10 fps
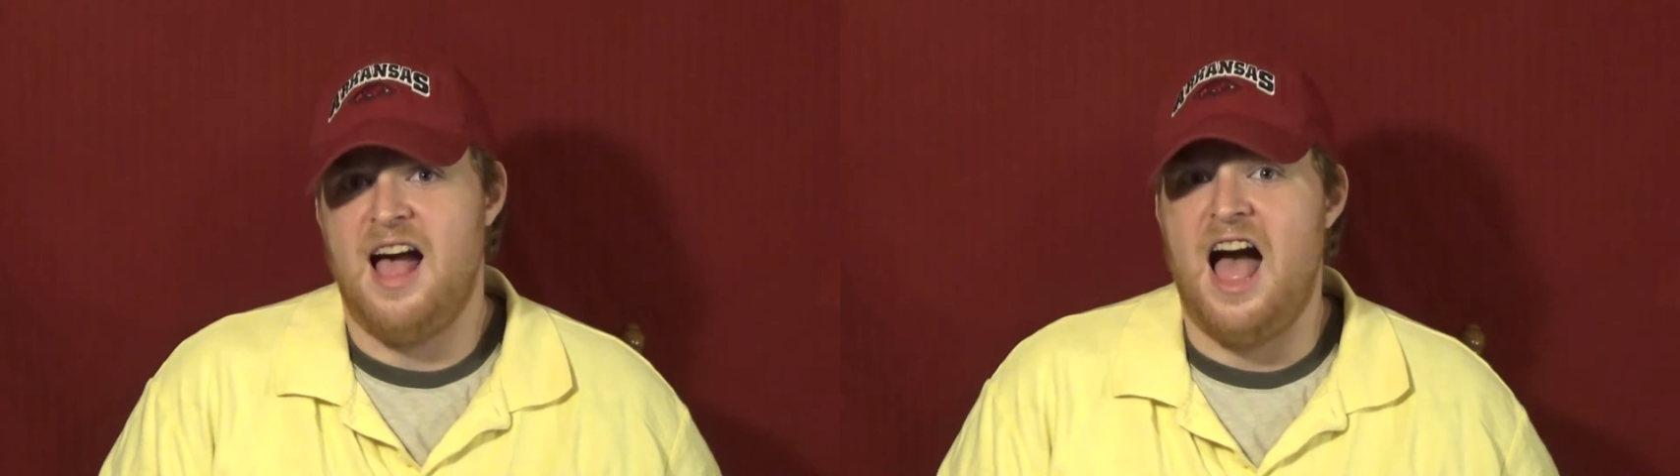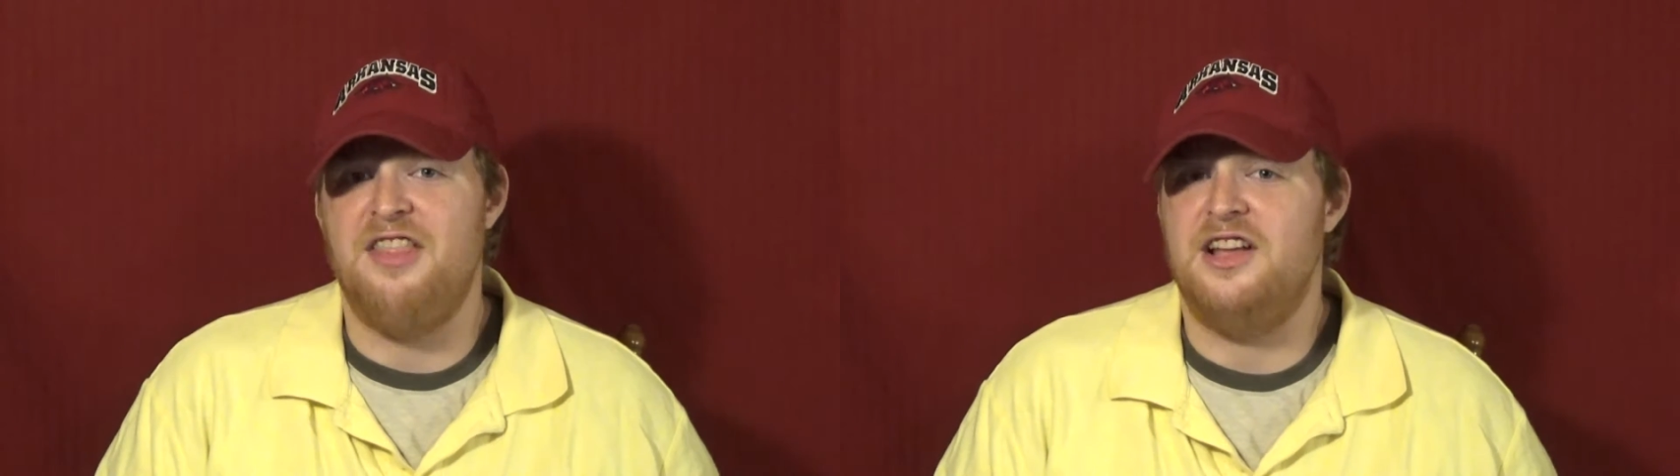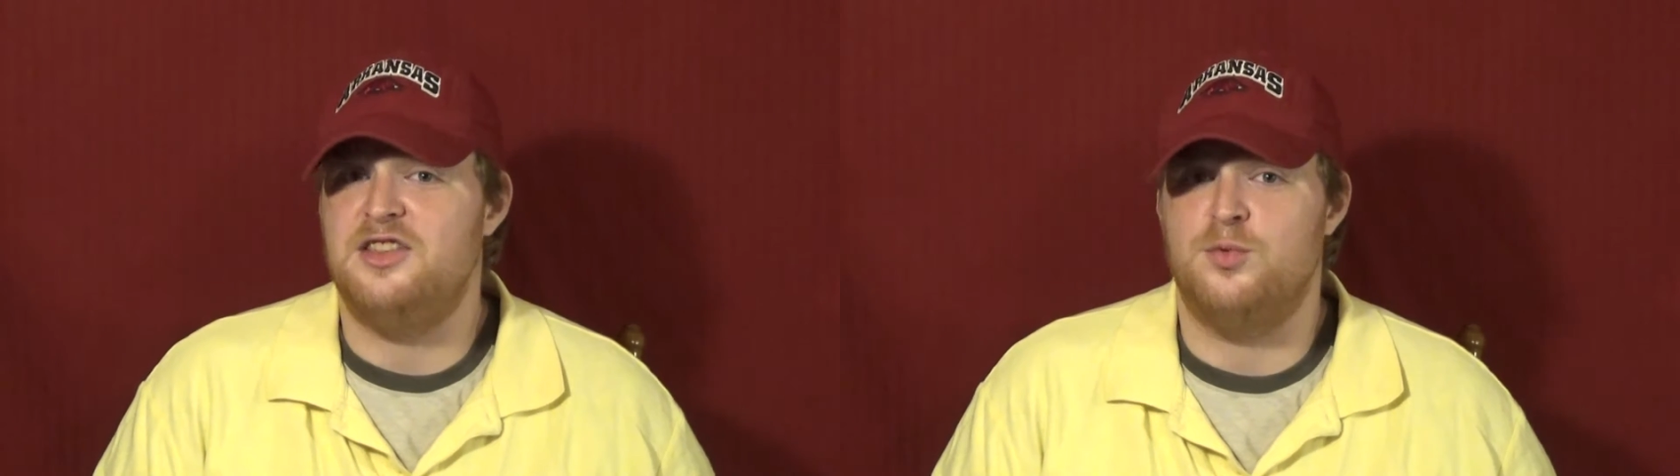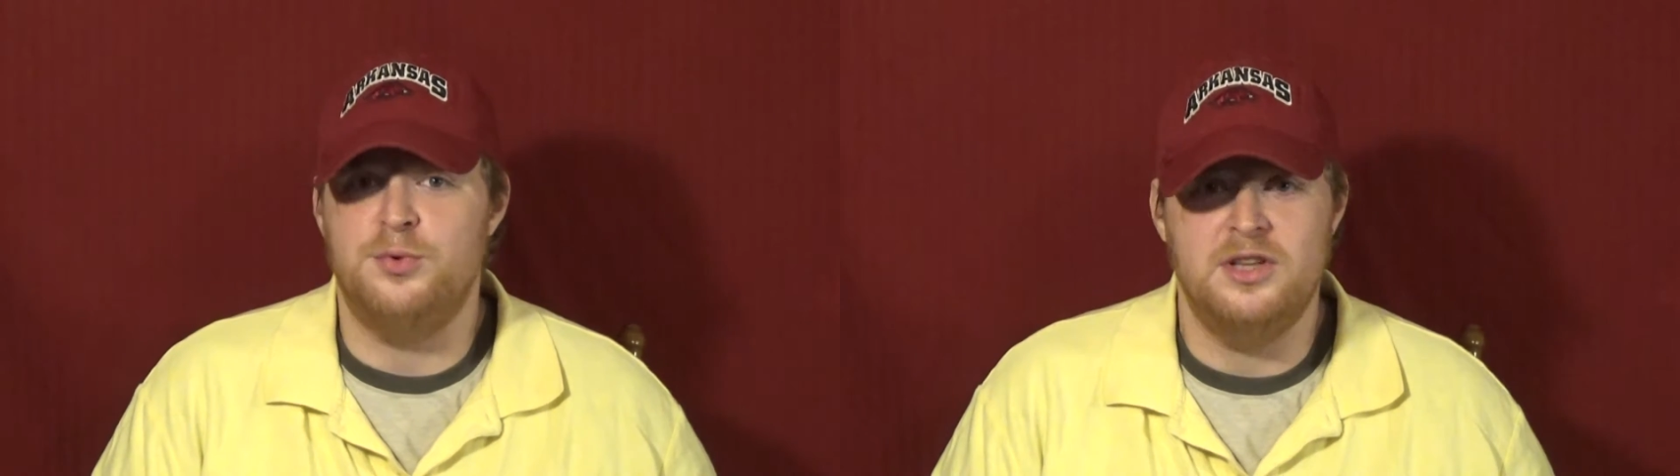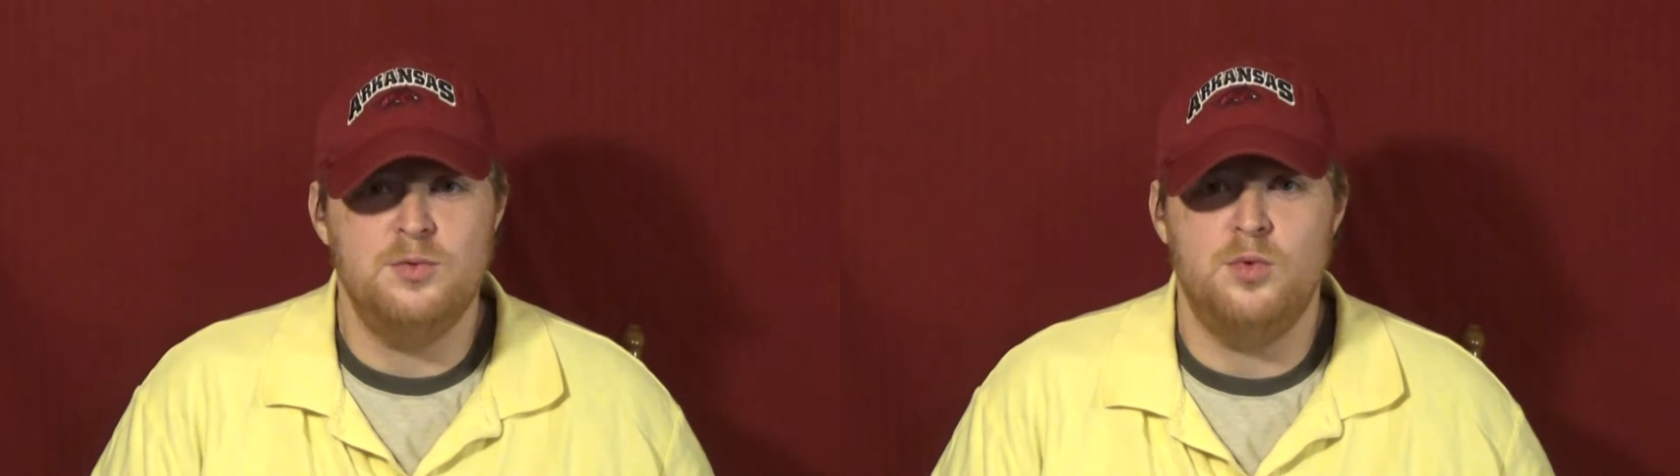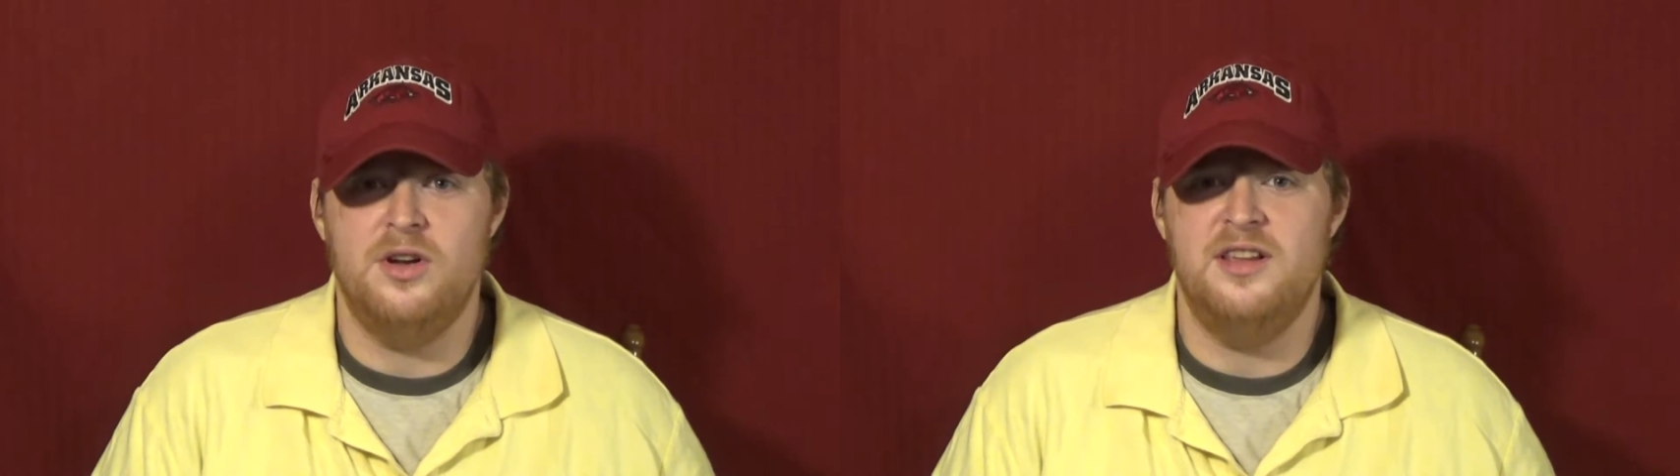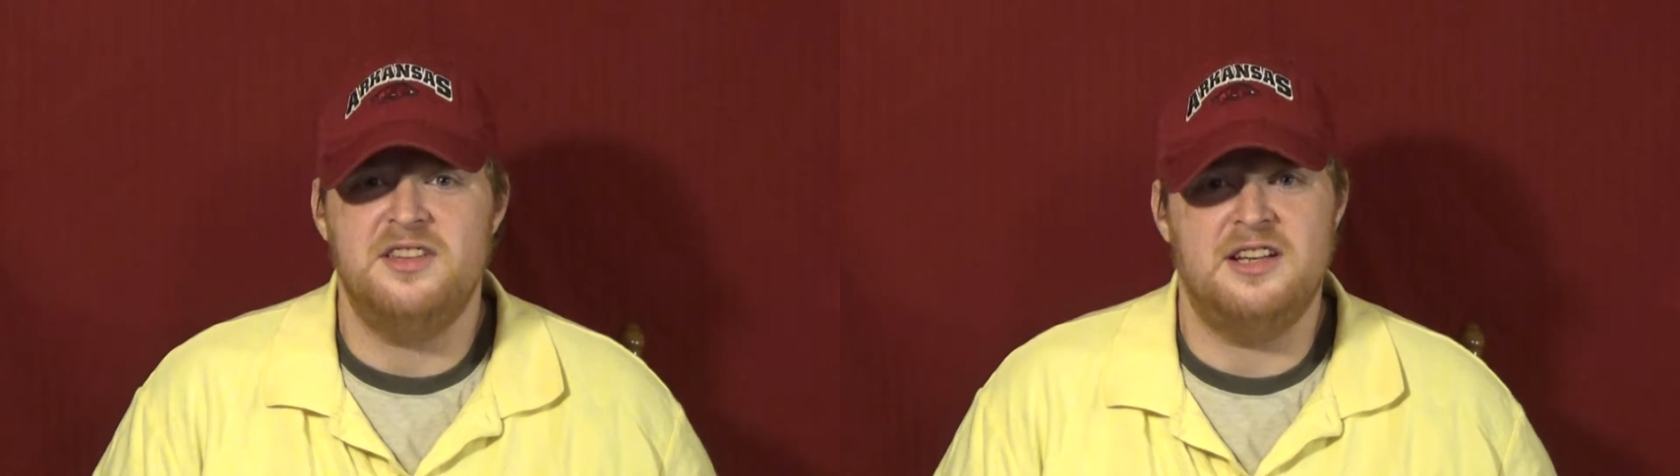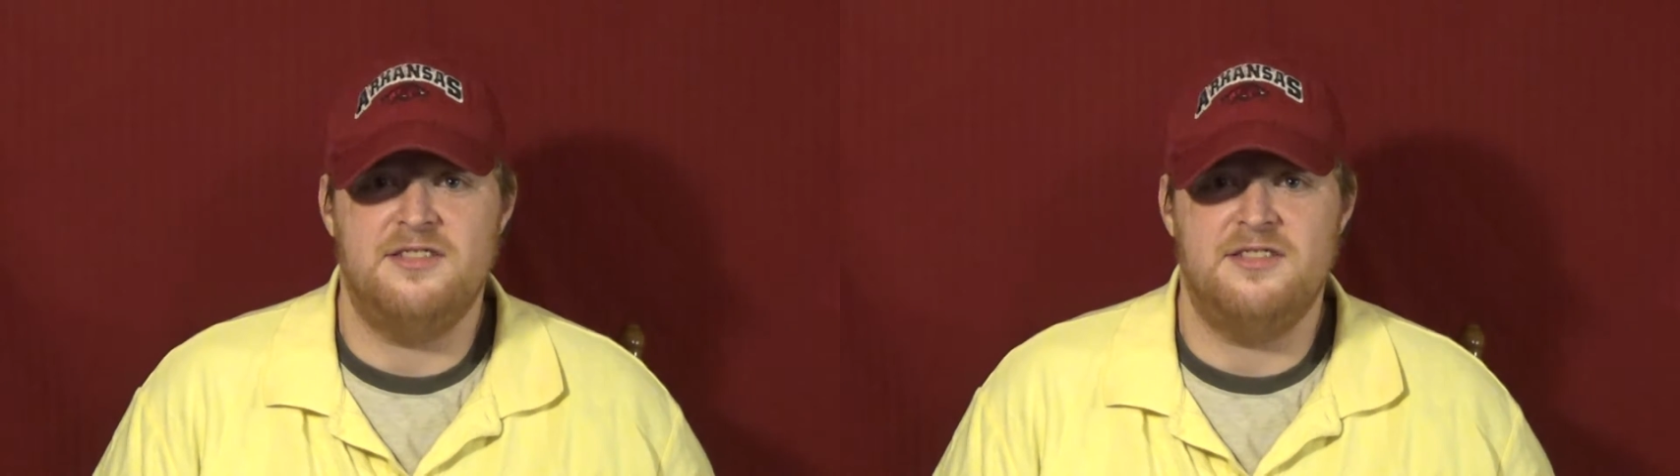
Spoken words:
I think there really was an